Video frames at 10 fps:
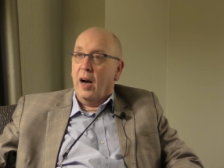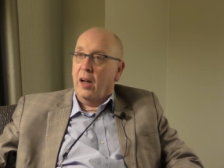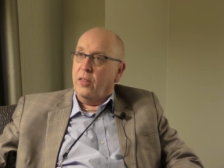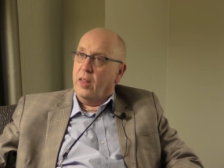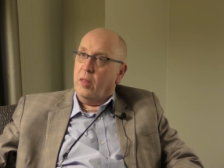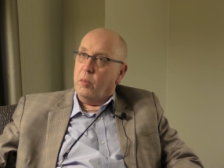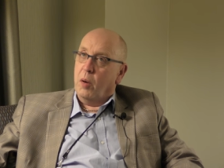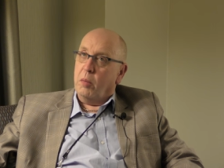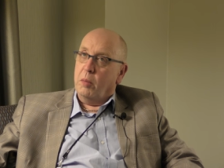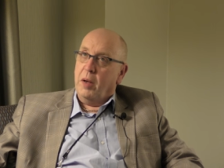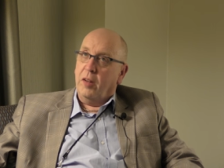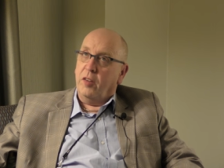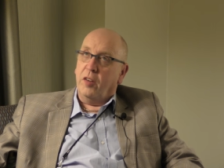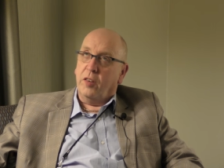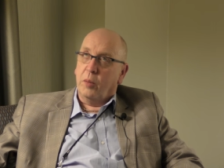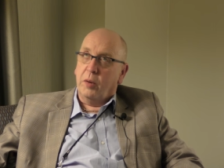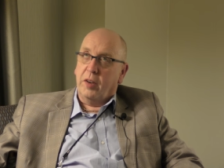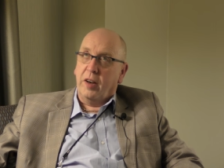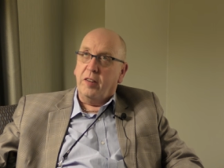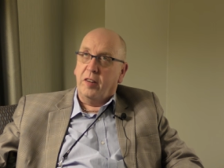I think the problem is is that with
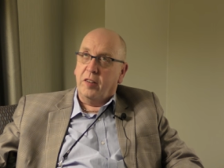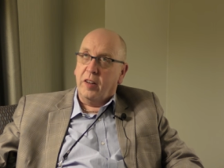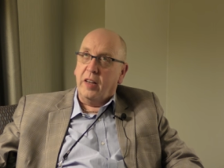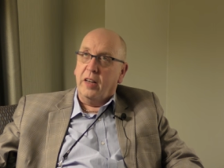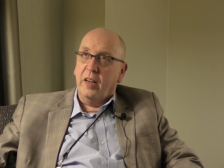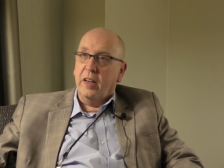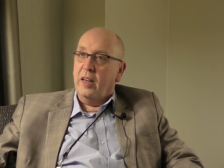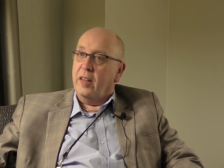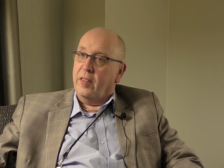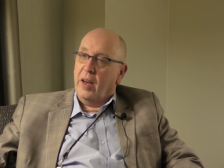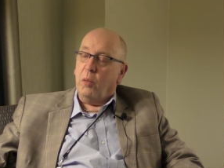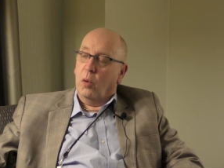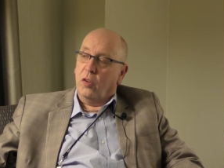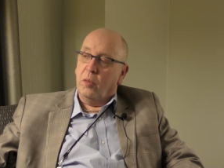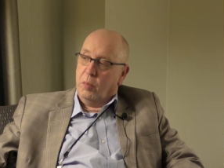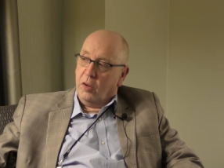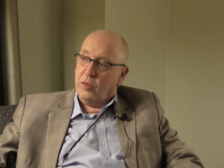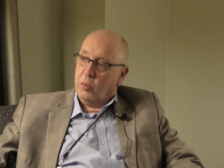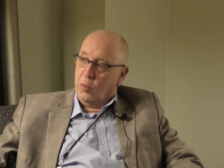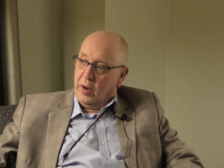DCC that wasn't
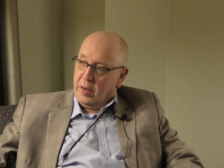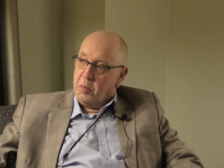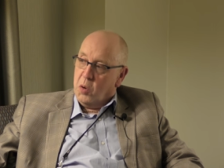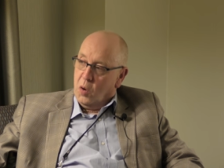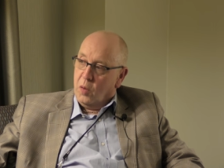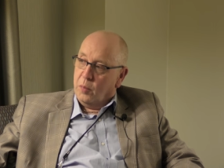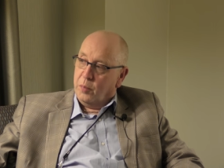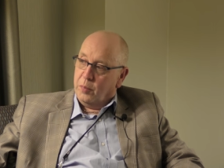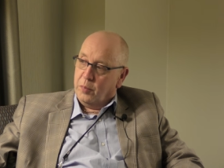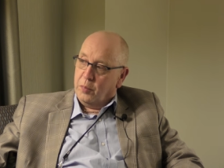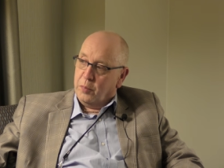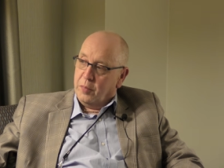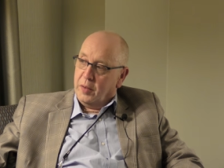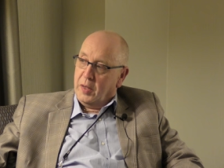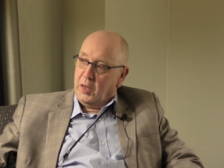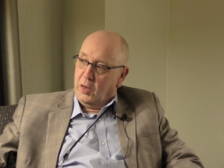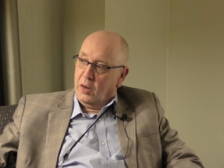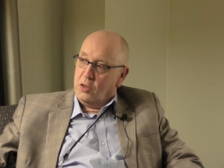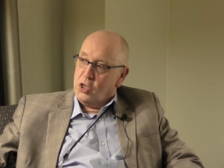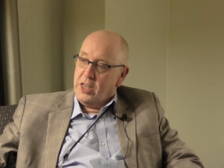possible anymore. You
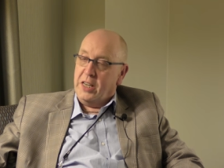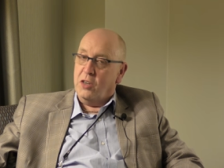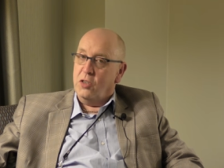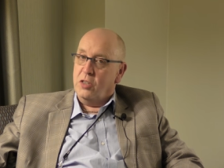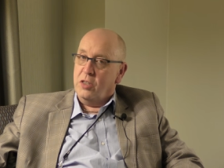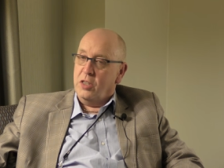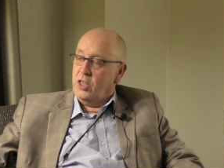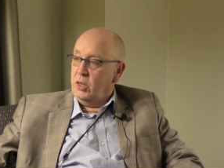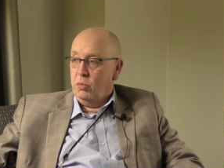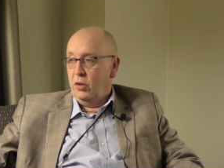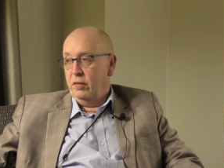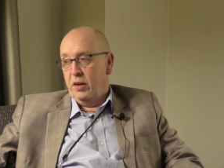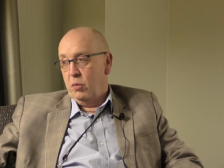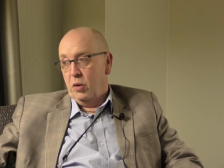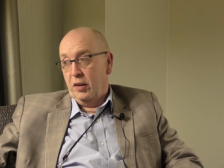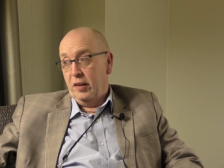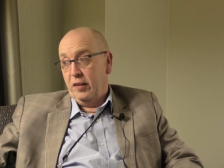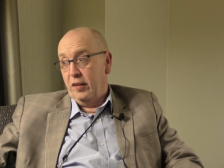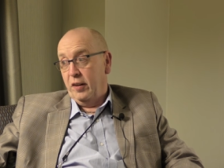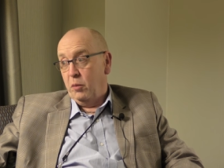know, she couldn't she wouldn't even know what a
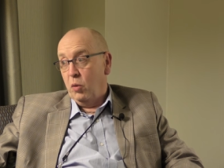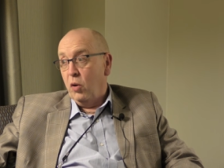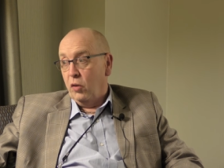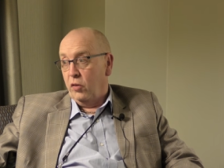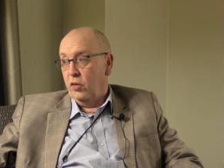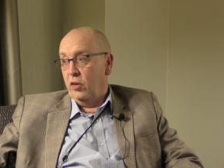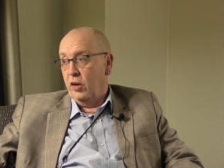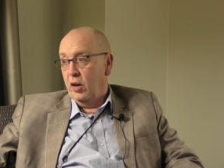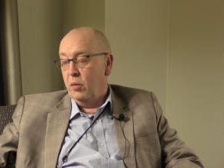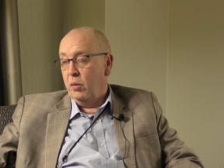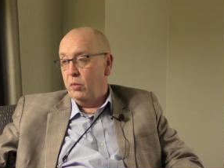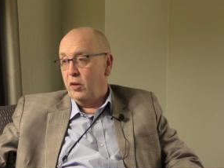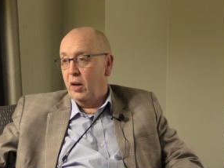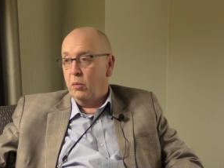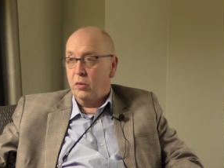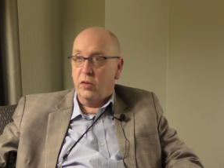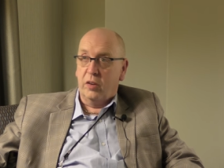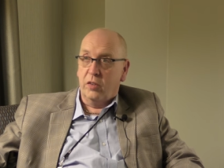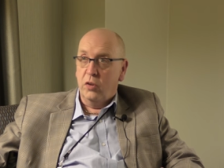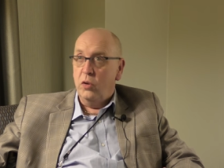DCC was. You know, it was it was
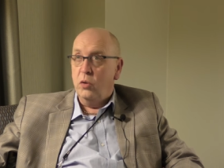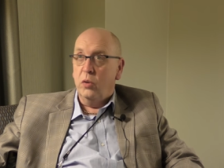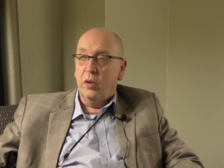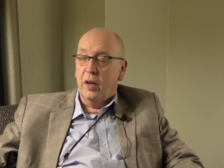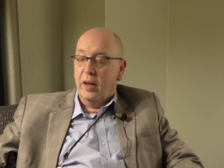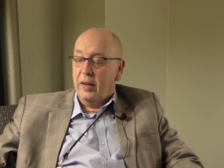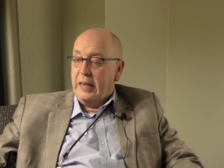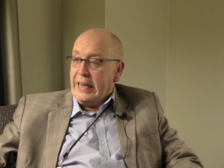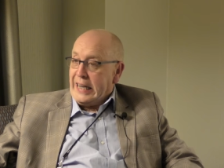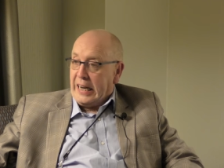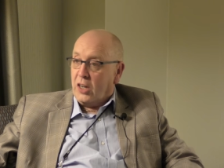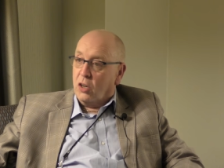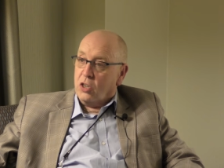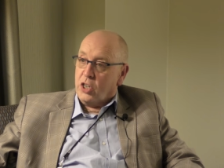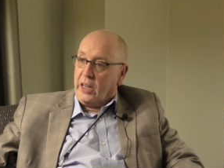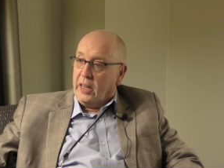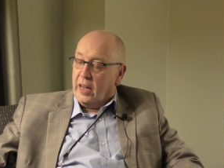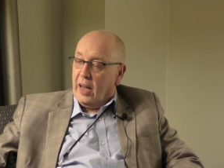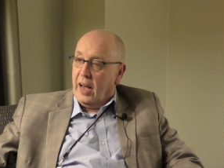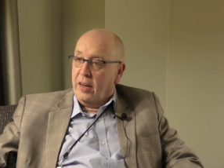this new technology
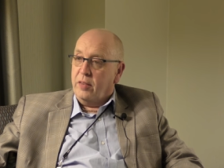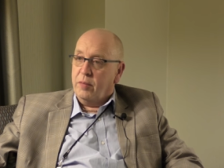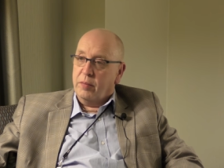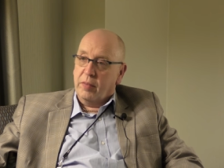and